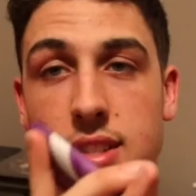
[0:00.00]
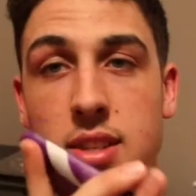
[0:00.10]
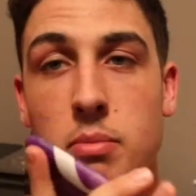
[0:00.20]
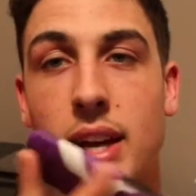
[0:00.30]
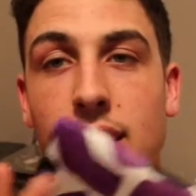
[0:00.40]

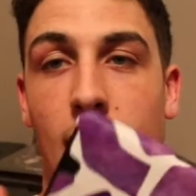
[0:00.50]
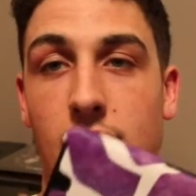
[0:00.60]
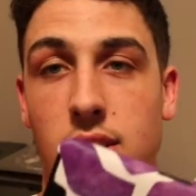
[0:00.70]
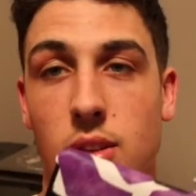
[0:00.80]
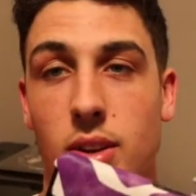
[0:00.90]
isn't my
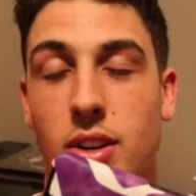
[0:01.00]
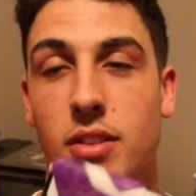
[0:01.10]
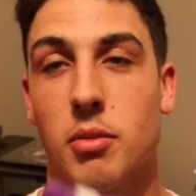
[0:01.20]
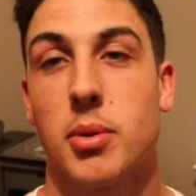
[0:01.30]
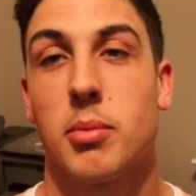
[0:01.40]
case, so I don't
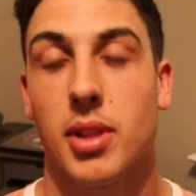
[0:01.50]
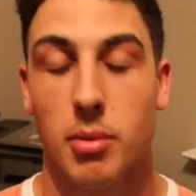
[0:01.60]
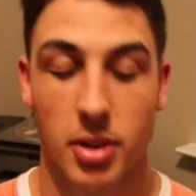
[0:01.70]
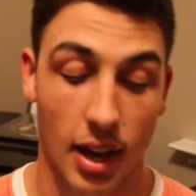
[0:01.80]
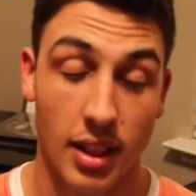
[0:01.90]
have a purple
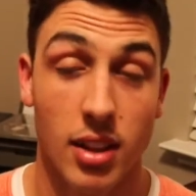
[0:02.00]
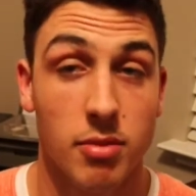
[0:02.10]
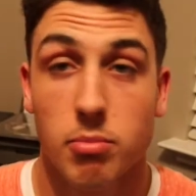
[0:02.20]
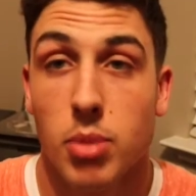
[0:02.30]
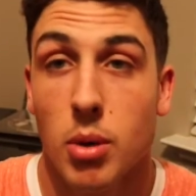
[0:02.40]
lover. I
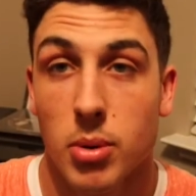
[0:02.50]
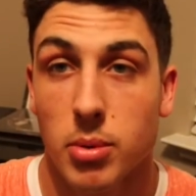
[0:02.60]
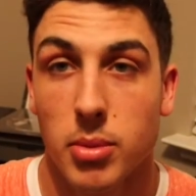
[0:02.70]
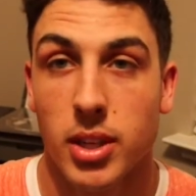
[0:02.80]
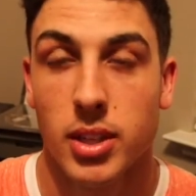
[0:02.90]
love
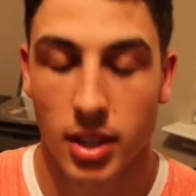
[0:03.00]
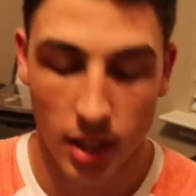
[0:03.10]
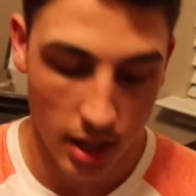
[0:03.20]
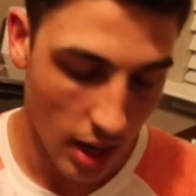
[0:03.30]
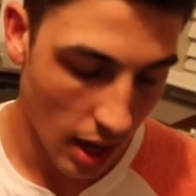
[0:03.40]
purple, but.
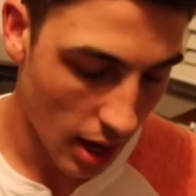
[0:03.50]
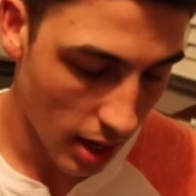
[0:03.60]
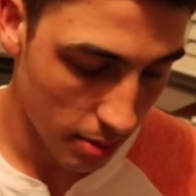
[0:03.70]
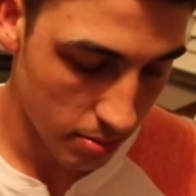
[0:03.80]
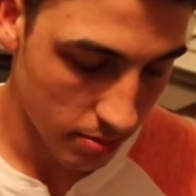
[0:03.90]

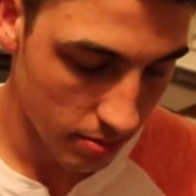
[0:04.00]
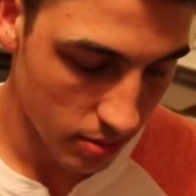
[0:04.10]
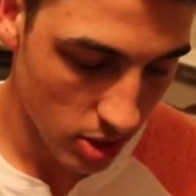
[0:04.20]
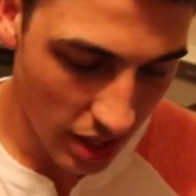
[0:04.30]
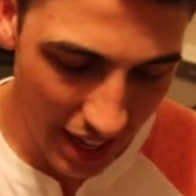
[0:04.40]

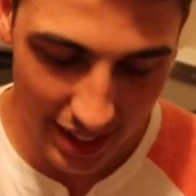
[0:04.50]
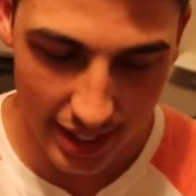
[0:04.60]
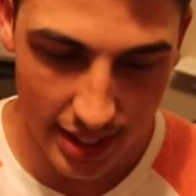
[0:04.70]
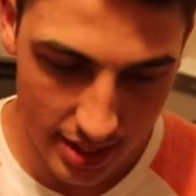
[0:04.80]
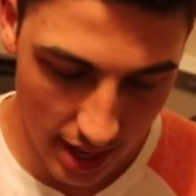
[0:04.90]
Ladies,